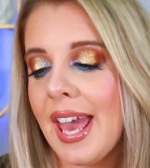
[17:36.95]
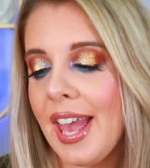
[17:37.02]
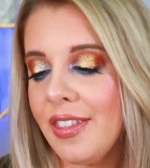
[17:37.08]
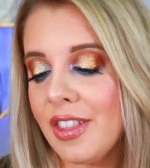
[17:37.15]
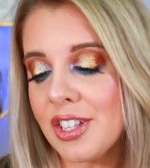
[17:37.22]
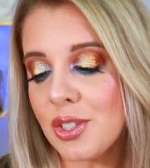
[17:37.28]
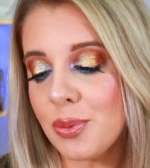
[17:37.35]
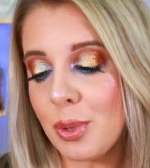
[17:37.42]

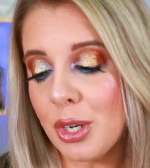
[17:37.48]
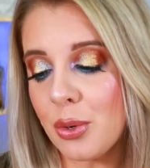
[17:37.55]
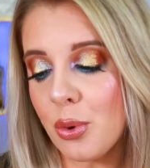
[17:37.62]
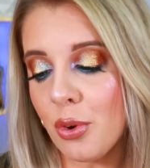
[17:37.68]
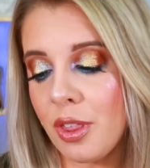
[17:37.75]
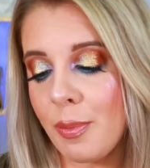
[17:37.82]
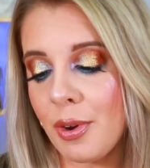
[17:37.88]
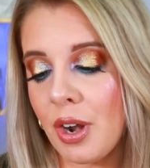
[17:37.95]
And that's pretty
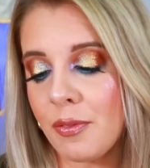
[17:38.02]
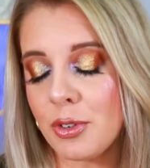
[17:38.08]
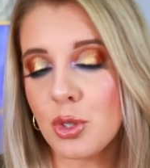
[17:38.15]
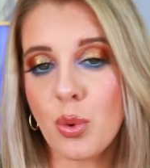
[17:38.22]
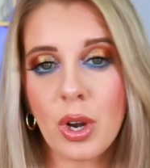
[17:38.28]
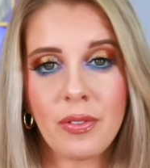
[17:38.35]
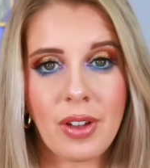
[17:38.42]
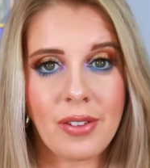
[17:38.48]
cool. They've been around for
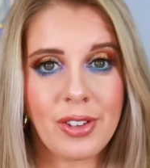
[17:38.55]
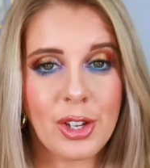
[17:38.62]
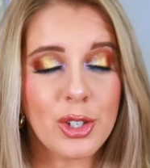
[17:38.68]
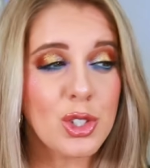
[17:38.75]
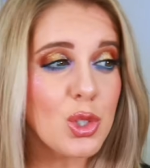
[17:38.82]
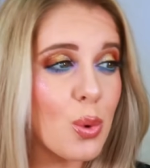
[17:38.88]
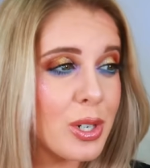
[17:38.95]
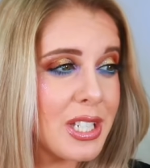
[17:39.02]
25
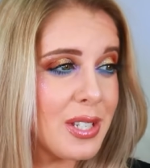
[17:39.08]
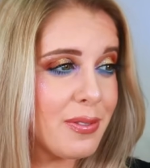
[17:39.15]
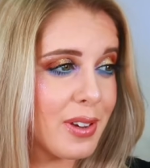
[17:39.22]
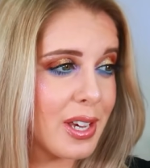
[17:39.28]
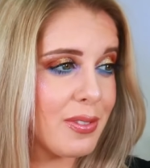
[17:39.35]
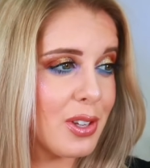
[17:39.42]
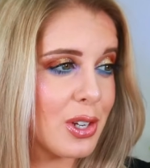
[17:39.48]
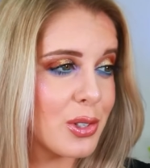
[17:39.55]
years.
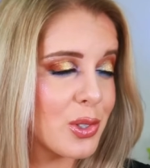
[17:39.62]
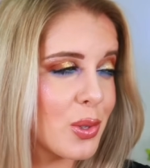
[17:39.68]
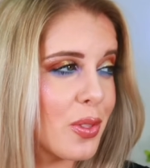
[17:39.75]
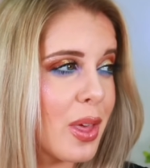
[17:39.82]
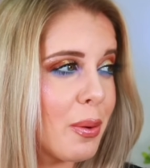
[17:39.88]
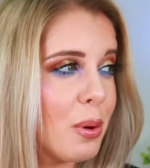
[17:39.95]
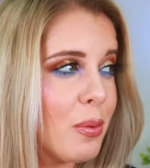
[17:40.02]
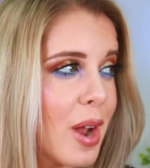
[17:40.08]
25 years. So
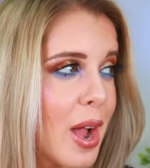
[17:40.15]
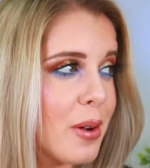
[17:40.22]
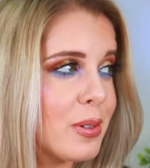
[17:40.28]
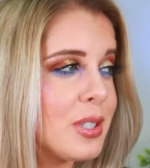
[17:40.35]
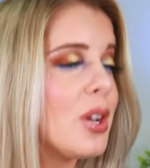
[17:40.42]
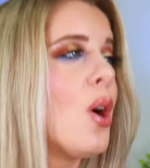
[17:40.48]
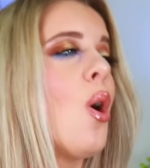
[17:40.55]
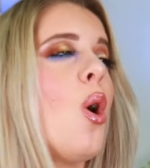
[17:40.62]
they were
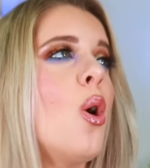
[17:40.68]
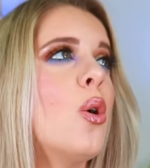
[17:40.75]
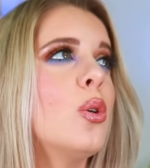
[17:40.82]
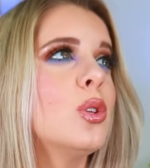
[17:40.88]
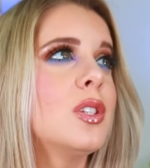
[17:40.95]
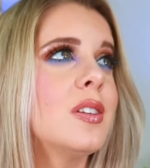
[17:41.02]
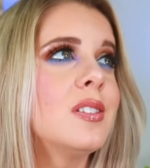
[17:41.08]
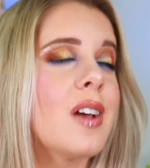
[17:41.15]
around
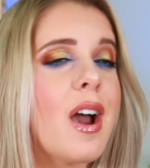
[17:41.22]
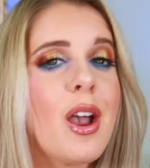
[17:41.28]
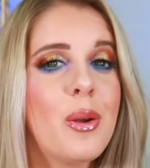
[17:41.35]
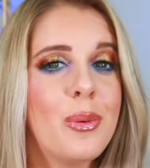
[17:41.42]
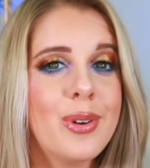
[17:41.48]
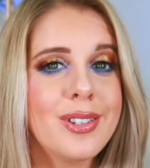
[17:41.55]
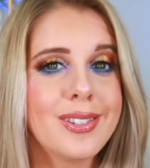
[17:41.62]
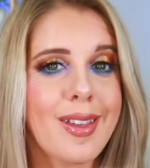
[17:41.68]
since I
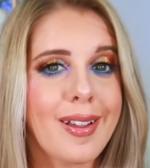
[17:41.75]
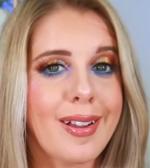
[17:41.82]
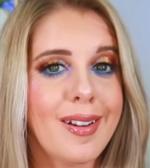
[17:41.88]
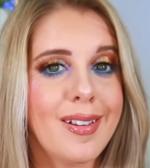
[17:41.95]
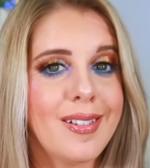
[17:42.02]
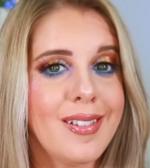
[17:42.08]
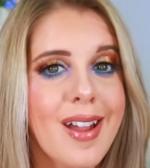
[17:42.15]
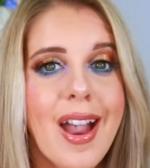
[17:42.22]
was like
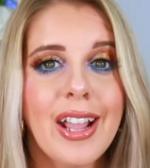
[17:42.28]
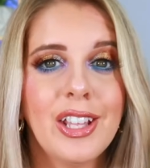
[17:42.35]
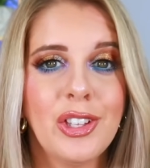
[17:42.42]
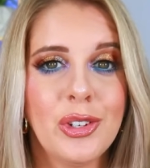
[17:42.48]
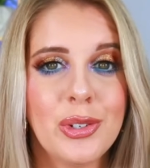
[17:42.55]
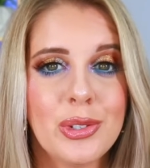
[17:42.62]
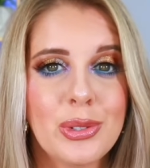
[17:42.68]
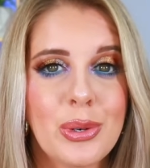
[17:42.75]
9
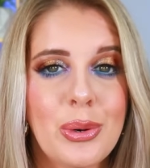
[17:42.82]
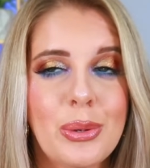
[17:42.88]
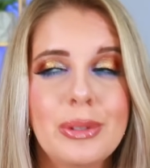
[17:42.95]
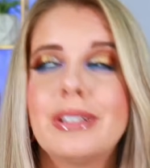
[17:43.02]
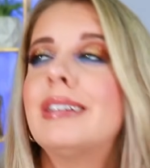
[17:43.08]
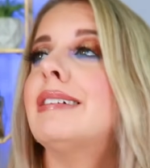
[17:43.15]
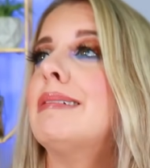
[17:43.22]
years old.